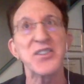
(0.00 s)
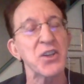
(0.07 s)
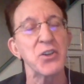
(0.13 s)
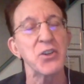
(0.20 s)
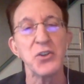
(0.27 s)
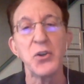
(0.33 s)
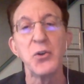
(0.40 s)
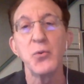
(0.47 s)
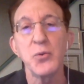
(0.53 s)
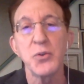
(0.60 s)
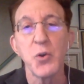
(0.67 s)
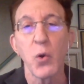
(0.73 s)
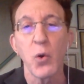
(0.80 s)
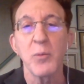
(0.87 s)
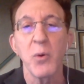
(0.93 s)
this new
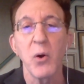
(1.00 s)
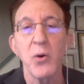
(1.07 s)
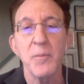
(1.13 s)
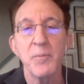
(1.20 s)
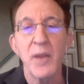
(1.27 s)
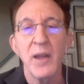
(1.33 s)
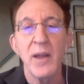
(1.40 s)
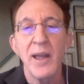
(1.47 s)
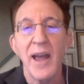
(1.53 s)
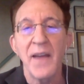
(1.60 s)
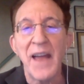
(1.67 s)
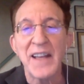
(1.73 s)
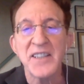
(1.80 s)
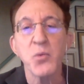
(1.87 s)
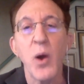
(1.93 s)
normal.
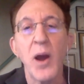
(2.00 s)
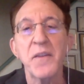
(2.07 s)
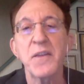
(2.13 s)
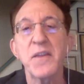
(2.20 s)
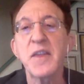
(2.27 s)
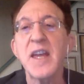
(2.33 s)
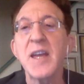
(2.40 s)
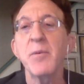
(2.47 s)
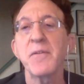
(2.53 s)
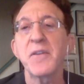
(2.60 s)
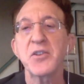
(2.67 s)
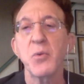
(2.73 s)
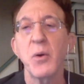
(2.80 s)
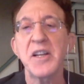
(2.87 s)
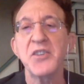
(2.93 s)
And that's why the theme of the
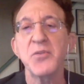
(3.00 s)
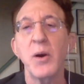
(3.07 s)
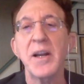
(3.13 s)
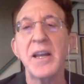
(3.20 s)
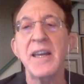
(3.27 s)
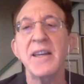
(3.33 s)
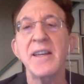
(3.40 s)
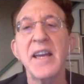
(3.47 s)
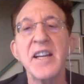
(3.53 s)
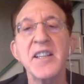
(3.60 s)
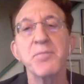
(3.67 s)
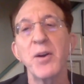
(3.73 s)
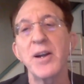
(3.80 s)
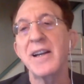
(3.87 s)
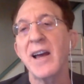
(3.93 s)
2020
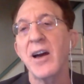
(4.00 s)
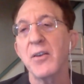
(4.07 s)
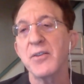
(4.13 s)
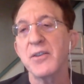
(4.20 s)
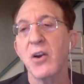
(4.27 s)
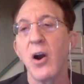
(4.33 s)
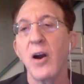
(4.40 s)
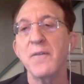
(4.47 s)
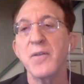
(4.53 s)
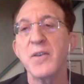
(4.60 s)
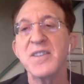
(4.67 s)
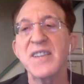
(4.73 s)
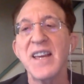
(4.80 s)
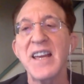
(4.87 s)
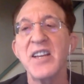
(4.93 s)
Kids Brain Health
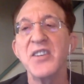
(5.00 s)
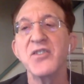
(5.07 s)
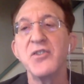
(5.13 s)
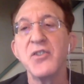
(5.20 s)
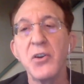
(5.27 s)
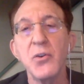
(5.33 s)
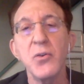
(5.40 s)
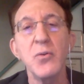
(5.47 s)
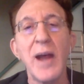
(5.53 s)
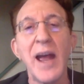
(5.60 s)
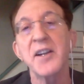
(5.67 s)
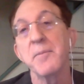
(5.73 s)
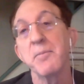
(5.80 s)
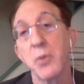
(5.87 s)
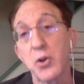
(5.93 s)
Conference is New
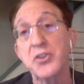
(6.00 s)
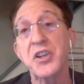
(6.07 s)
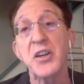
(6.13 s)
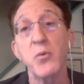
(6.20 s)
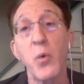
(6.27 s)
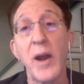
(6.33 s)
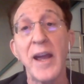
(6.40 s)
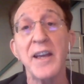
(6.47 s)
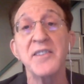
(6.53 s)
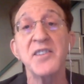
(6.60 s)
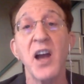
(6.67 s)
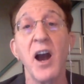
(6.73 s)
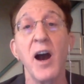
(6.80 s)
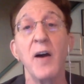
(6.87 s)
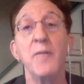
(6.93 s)
and Emerging Ways
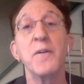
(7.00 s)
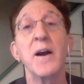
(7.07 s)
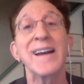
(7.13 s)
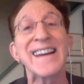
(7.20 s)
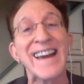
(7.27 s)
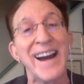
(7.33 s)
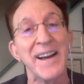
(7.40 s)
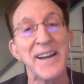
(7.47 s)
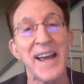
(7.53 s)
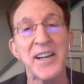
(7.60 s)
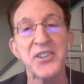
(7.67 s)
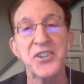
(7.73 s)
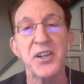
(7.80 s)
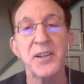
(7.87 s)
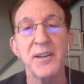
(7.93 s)
of
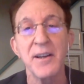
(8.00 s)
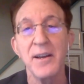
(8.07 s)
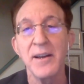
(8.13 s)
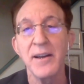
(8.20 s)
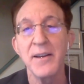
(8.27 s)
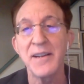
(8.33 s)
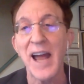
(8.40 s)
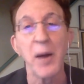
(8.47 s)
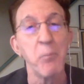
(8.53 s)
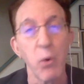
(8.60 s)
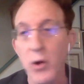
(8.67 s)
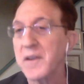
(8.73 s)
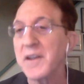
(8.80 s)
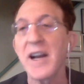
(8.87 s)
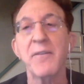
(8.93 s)
Connection. Now,
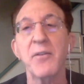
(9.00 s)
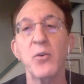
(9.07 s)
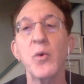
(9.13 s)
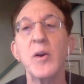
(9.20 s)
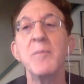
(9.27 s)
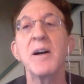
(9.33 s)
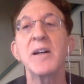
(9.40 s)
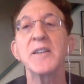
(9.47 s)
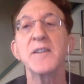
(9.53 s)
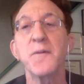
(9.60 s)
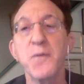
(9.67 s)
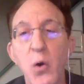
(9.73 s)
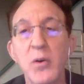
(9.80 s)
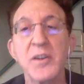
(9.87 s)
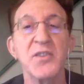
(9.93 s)
more than ever, we must
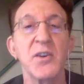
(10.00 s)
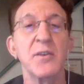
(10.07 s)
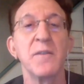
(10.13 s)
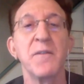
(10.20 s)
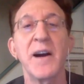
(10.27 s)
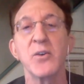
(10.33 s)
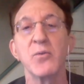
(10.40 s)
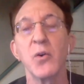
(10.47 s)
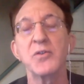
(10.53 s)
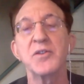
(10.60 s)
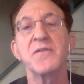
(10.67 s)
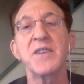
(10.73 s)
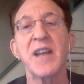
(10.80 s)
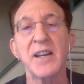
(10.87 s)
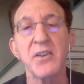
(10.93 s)
focus on the vital
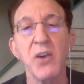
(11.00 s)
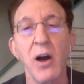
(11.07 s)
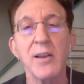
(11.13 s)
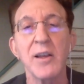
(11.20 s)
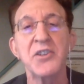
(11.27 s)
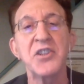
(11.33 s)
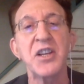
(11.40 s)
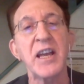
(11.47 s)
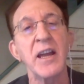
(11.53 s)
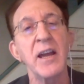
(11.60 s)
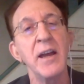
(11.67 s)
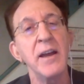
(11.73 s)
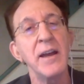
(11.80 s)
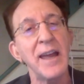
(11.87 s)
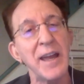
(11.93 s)
roles of
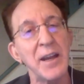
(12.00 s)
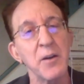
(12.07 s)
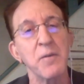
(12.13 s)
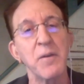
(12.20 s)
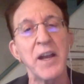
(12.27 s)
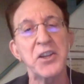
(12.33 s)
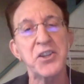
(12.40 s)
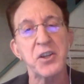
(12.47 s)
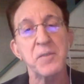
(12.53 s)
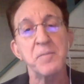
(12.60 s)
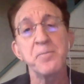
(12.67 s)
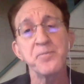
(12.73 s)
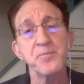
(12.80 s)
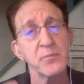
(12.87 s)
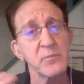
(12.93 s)
technology,
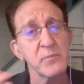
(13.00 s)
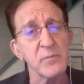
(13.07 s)
innovation,